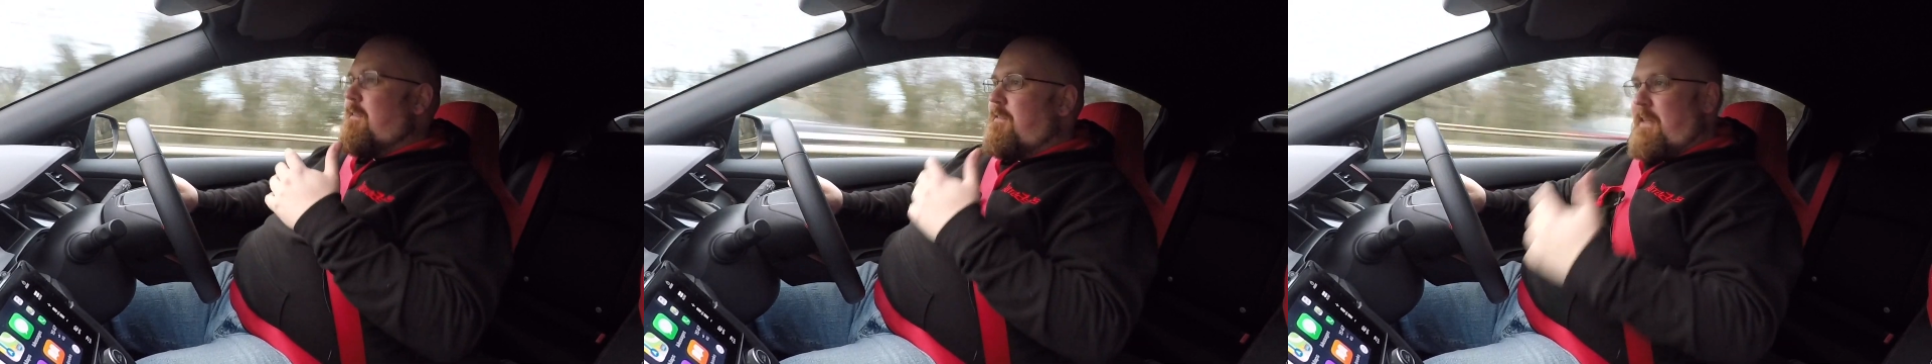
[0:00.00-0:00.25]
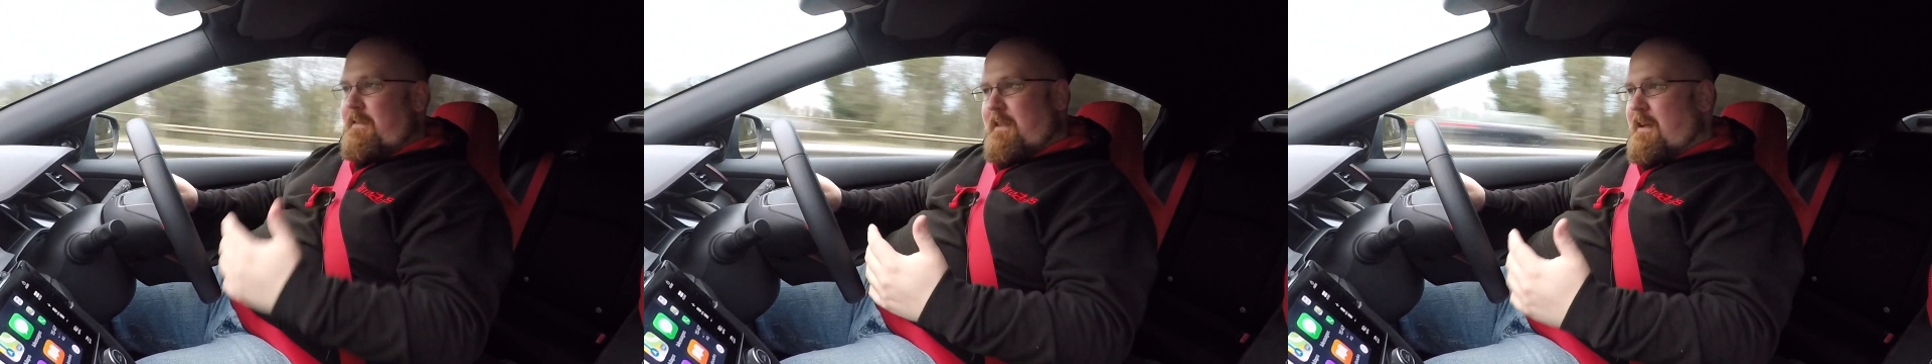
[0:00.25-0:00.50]

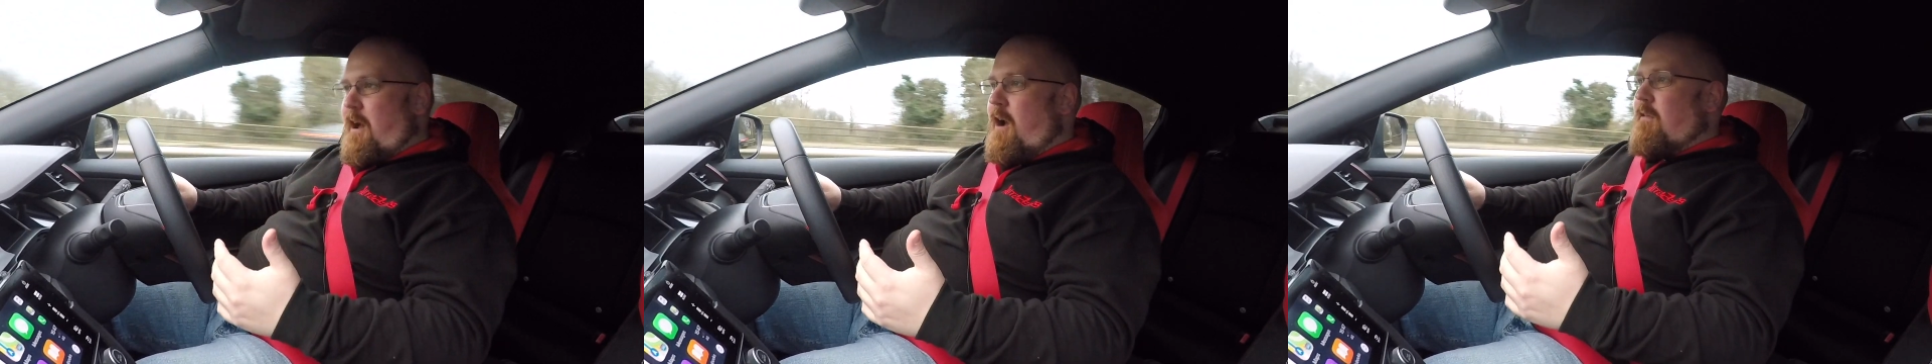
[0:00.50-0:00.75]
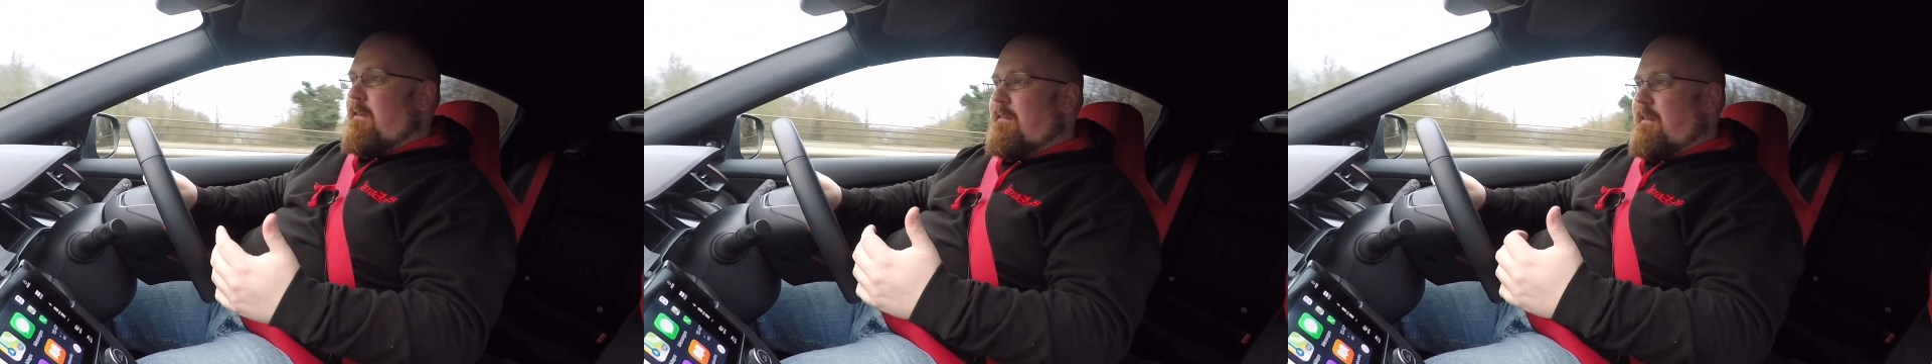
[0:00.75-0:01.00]
than the
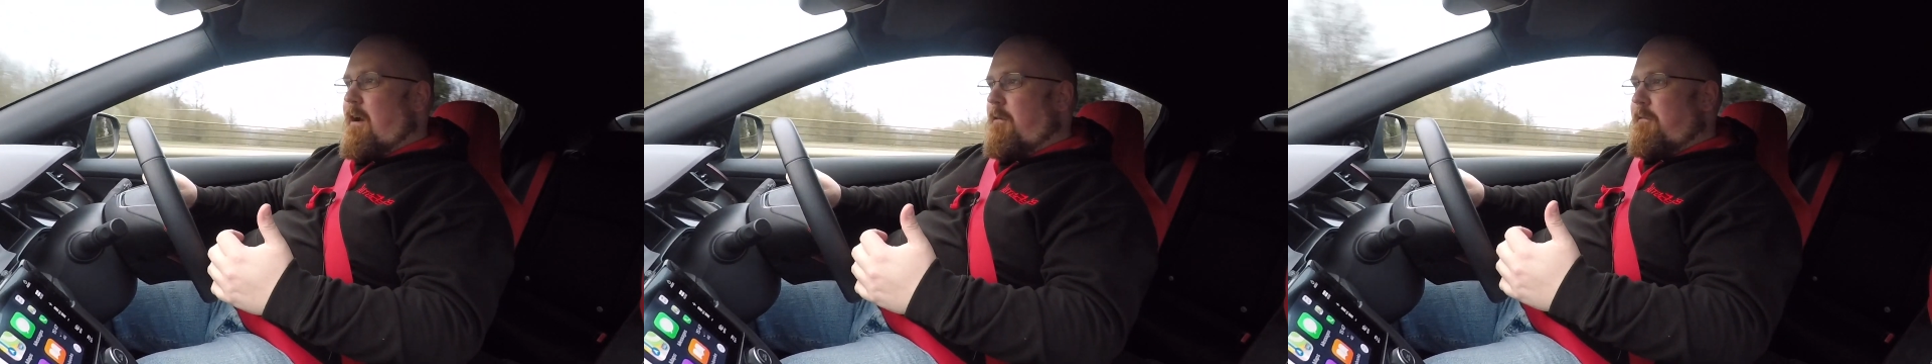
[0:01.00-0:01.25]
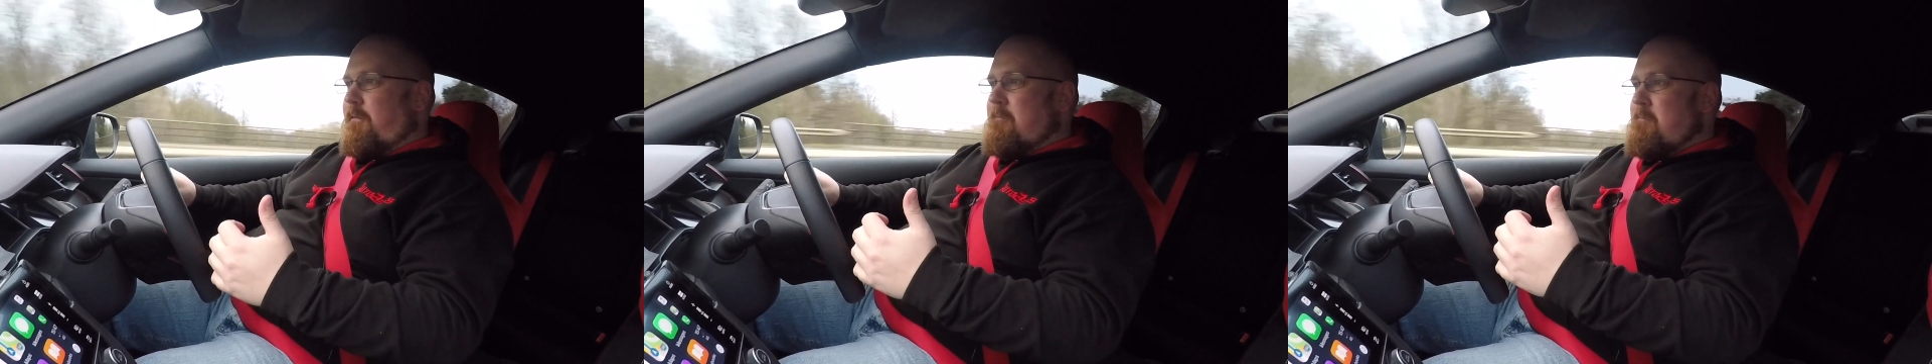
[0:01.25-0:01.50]
car
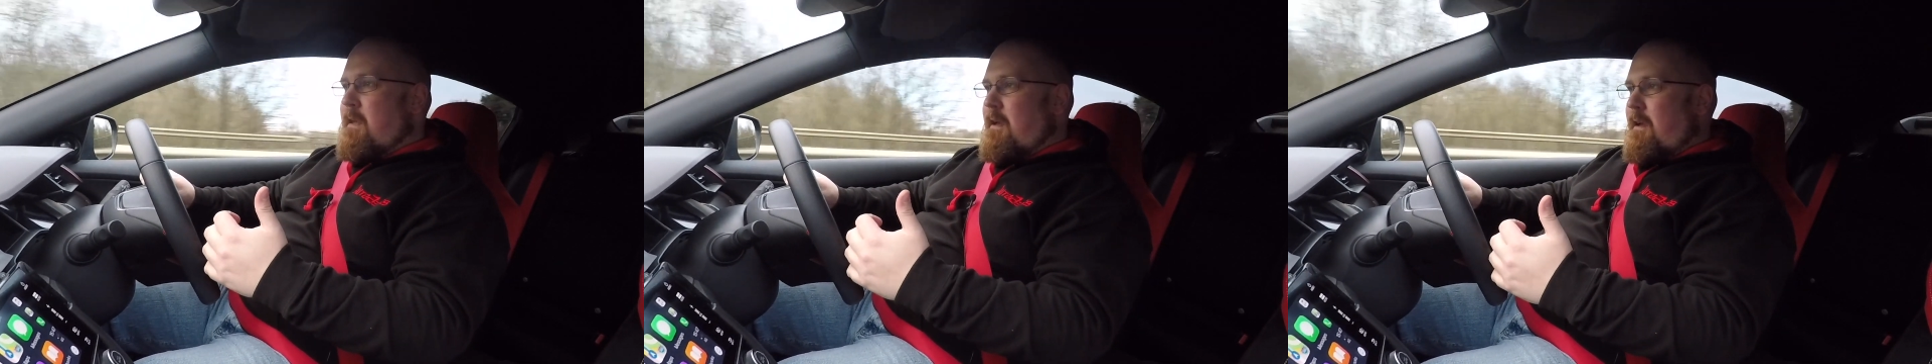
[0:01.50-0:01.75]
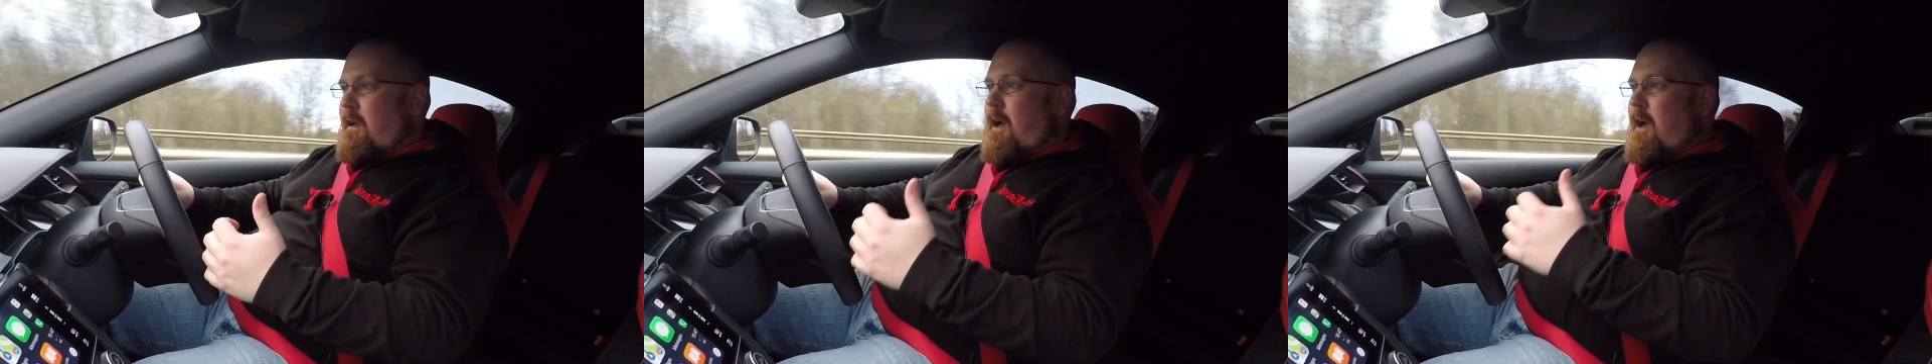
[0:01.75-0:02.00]
itself
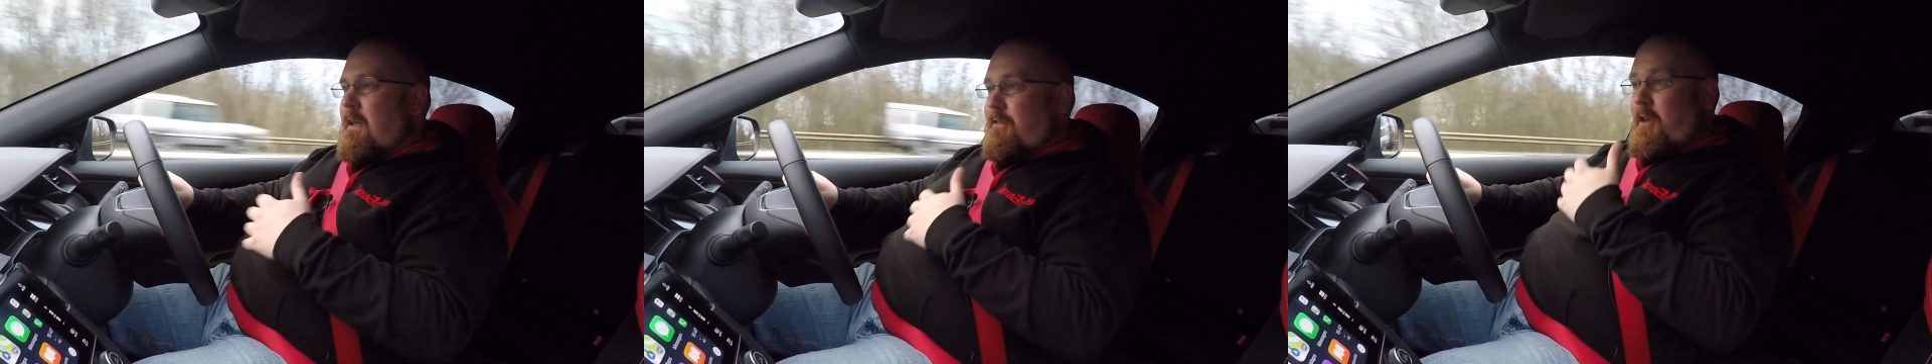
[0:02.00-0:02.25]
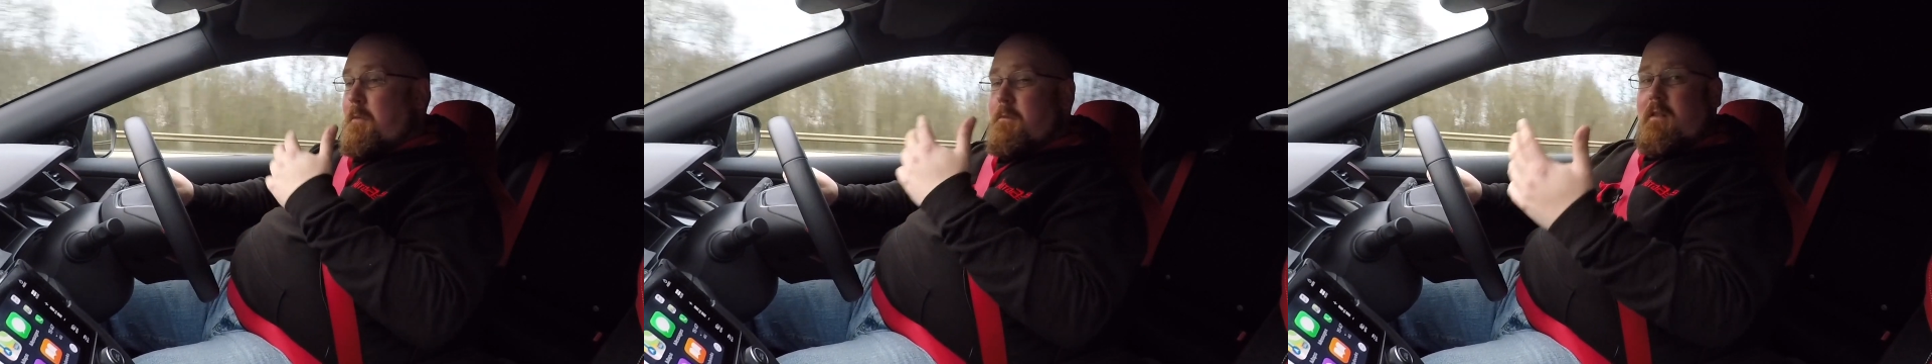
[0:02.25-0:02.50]
in
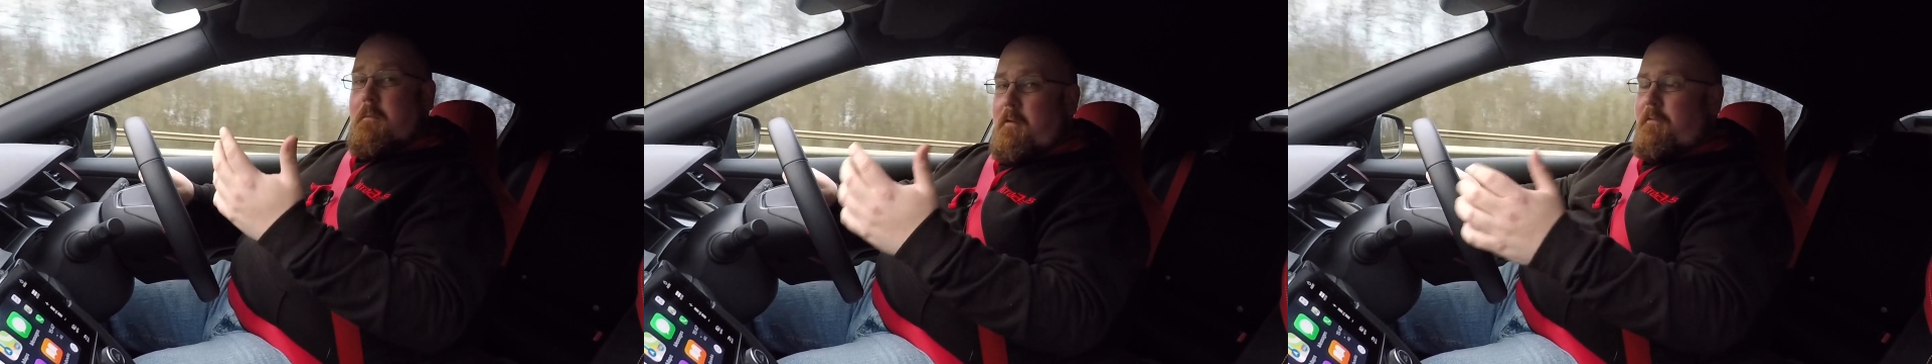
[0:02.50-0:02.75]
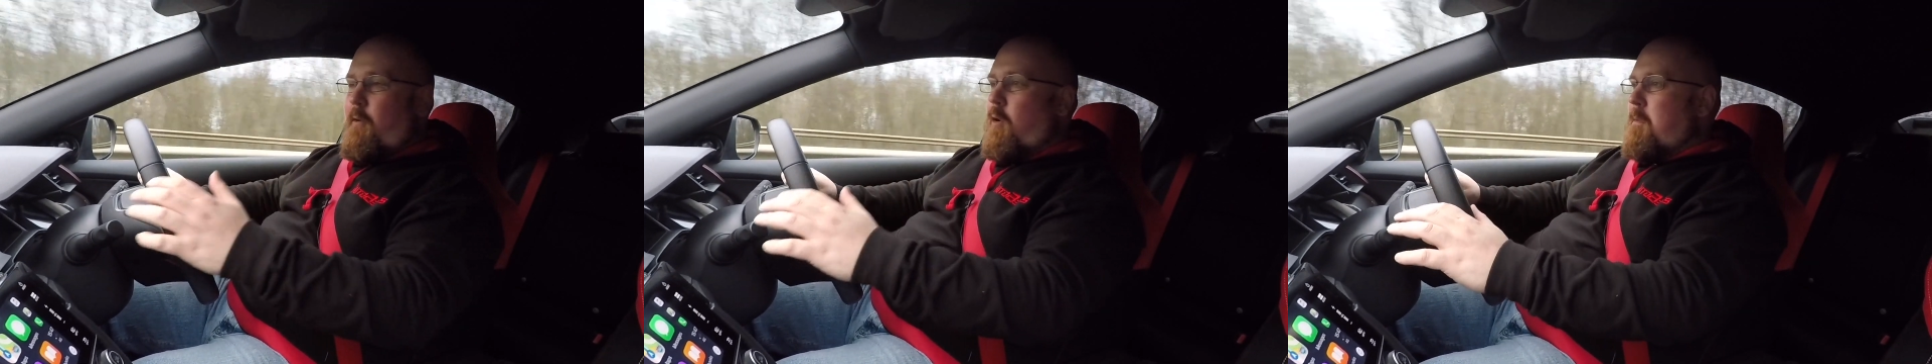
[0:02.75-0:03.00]
terms of the
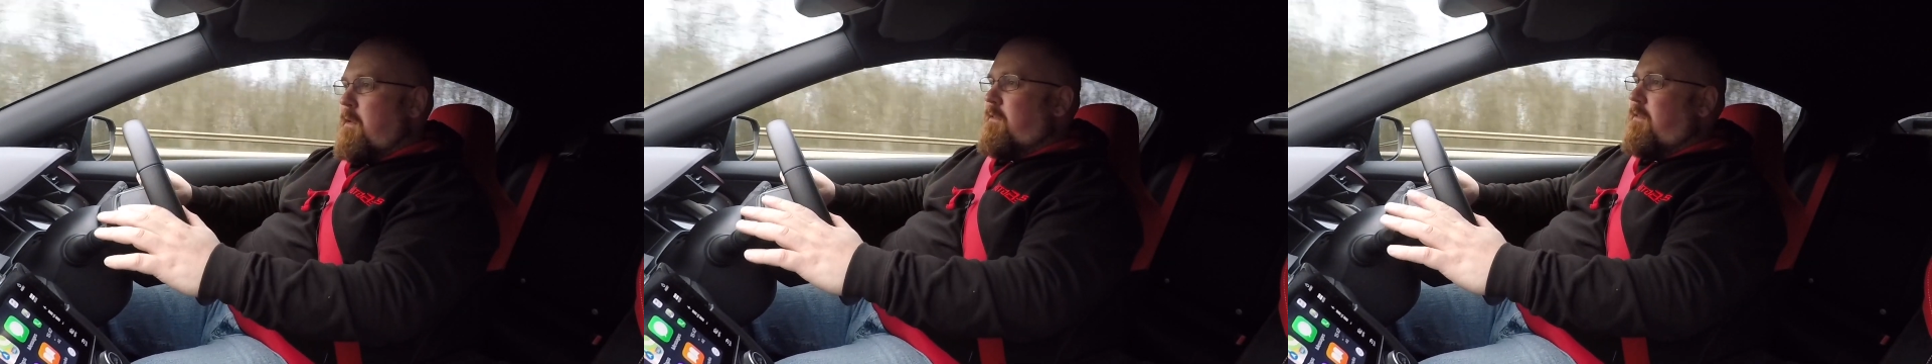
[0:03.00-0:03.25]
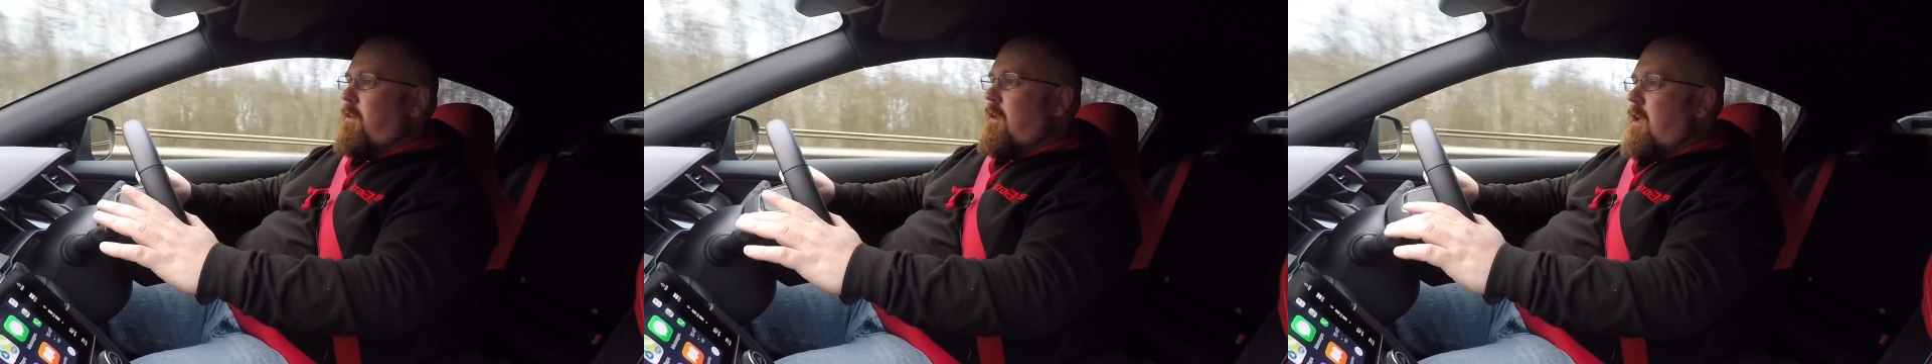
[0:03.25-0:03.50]

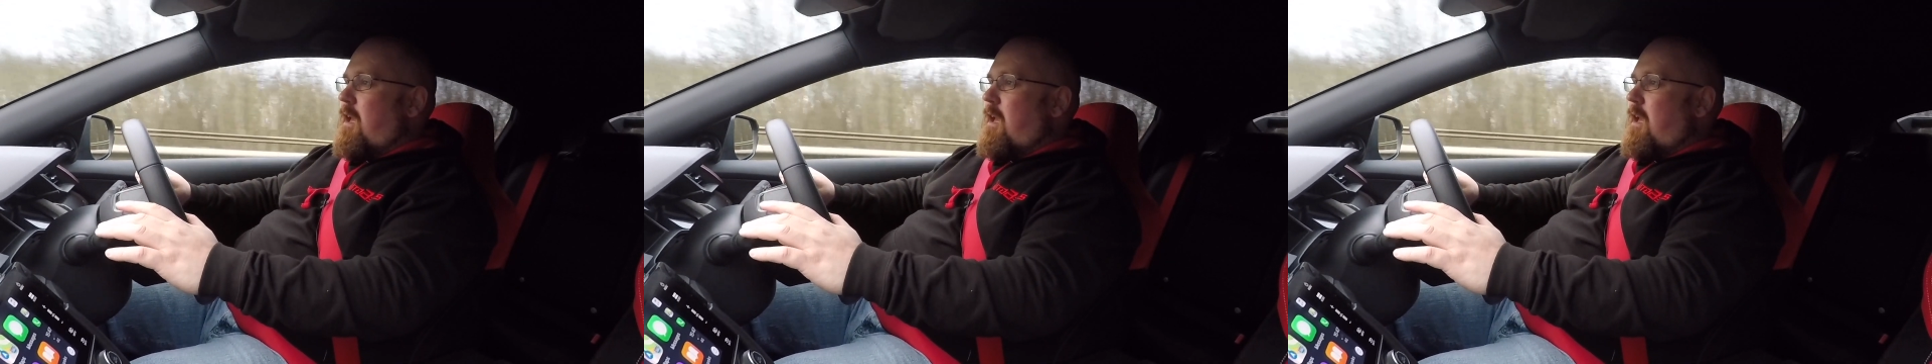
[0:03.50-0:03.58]
performance,